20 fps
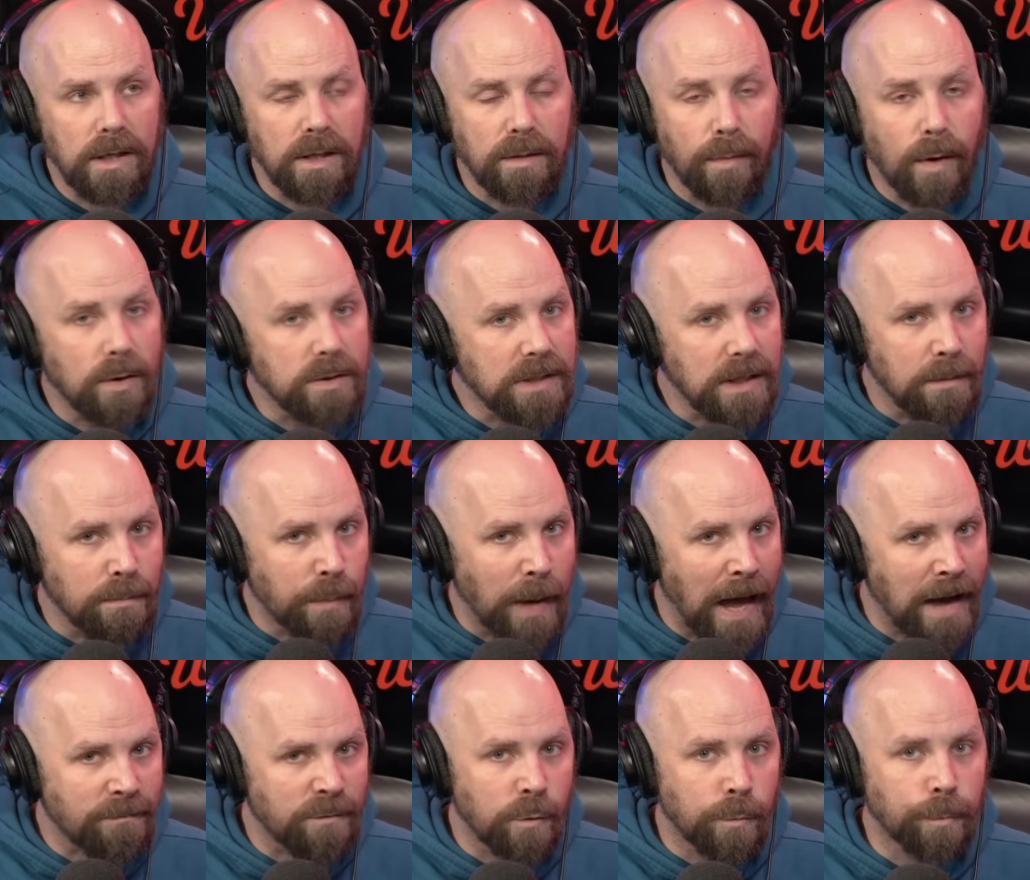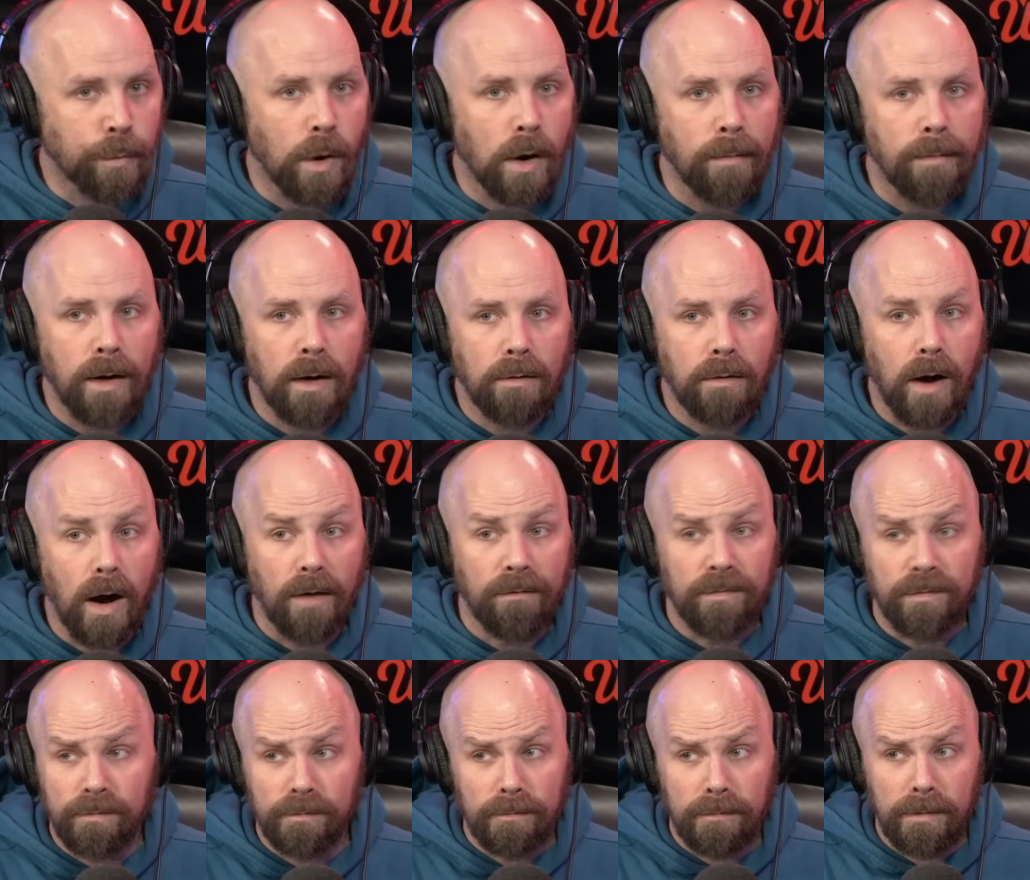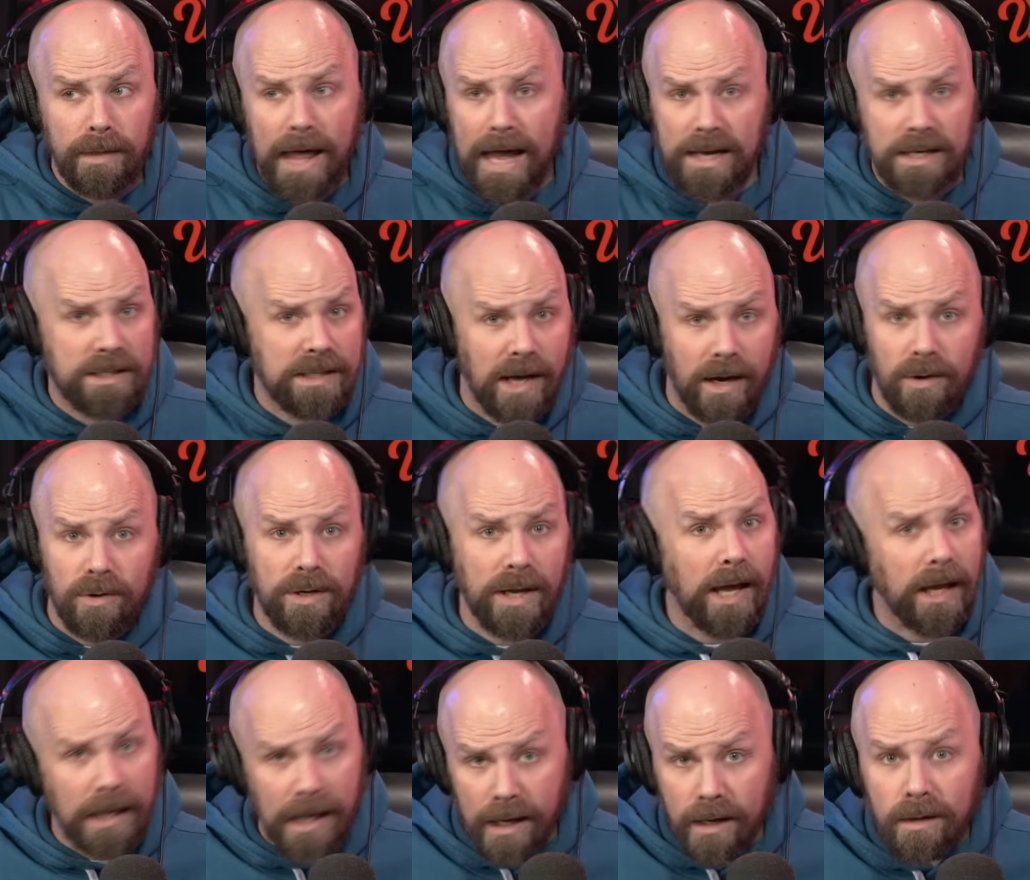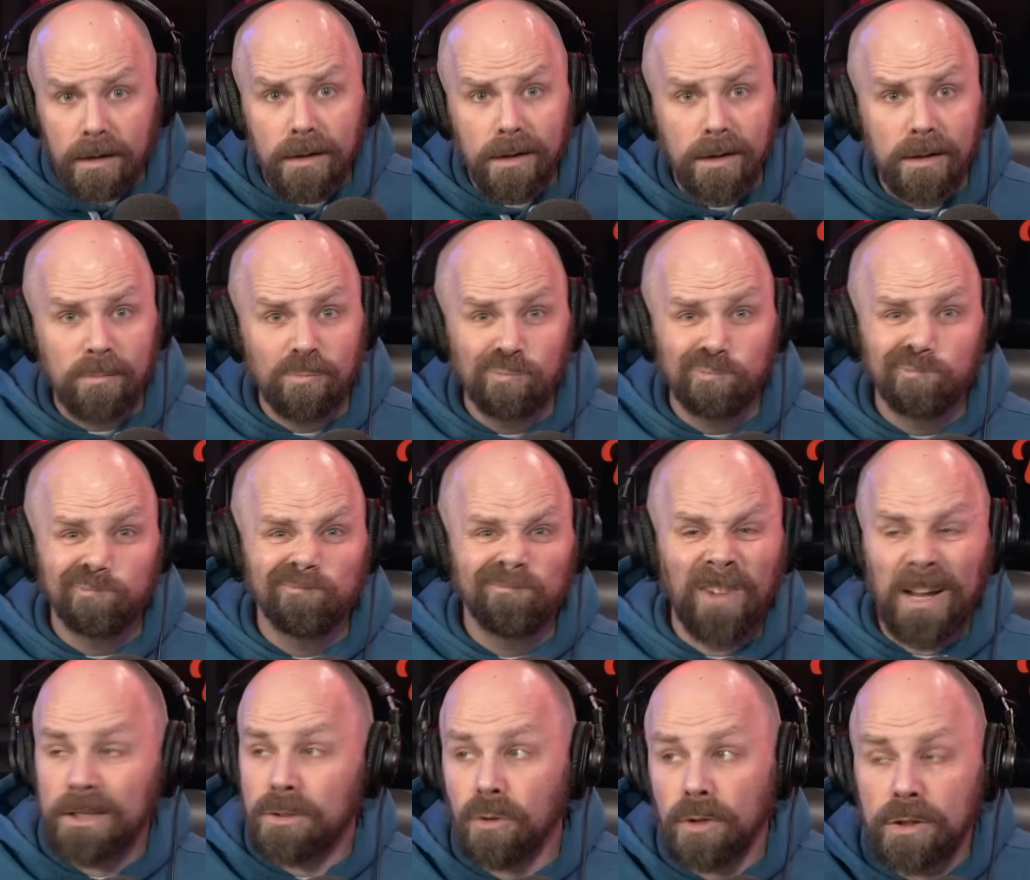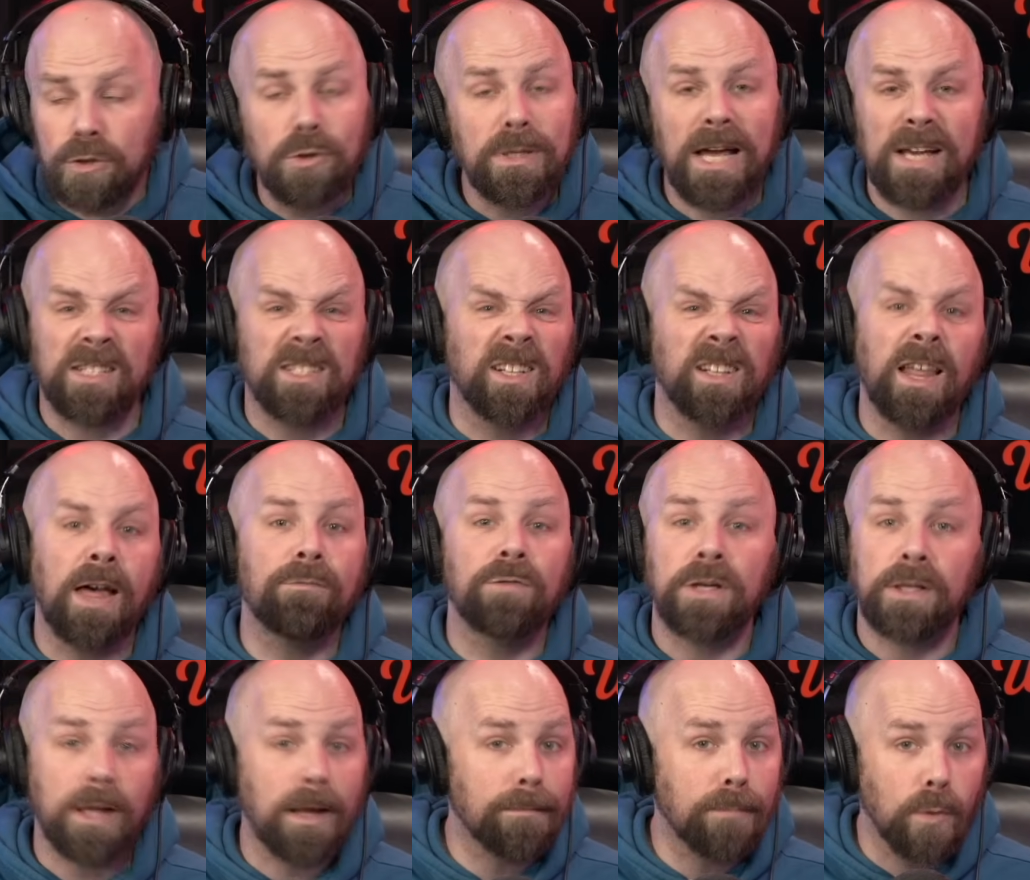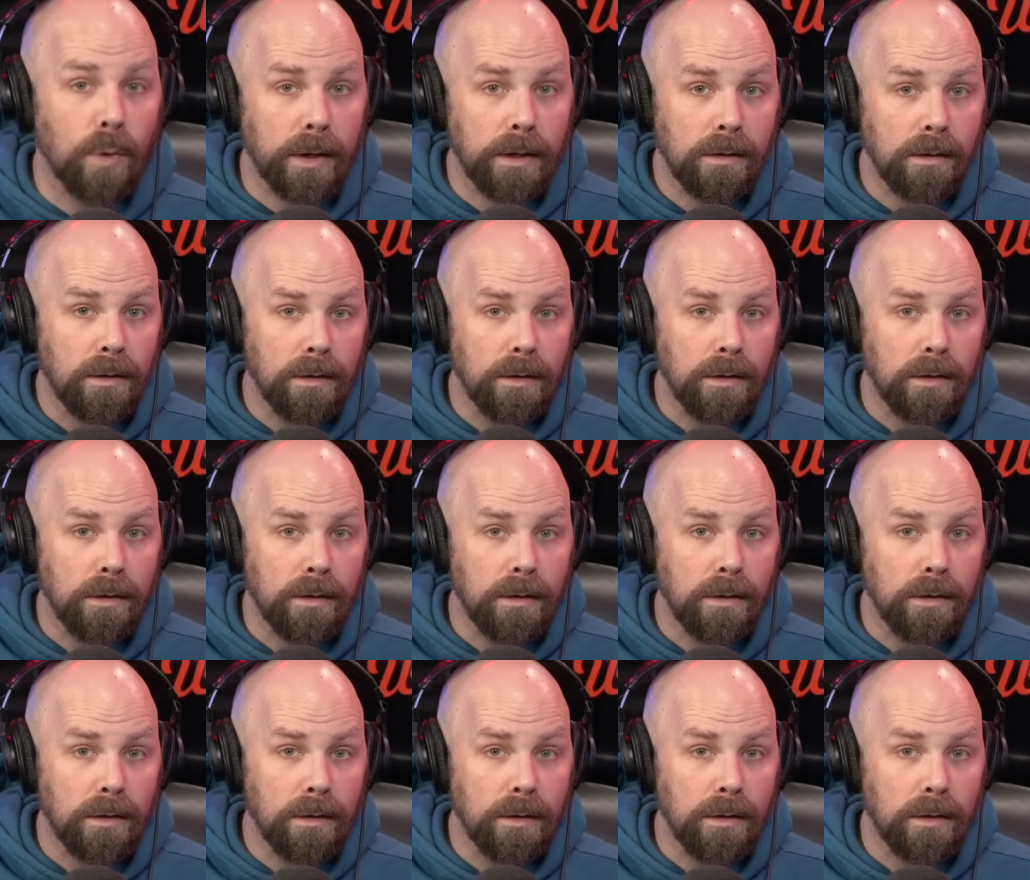the most impactful promo of that entire decade. It's only 2011 at that point.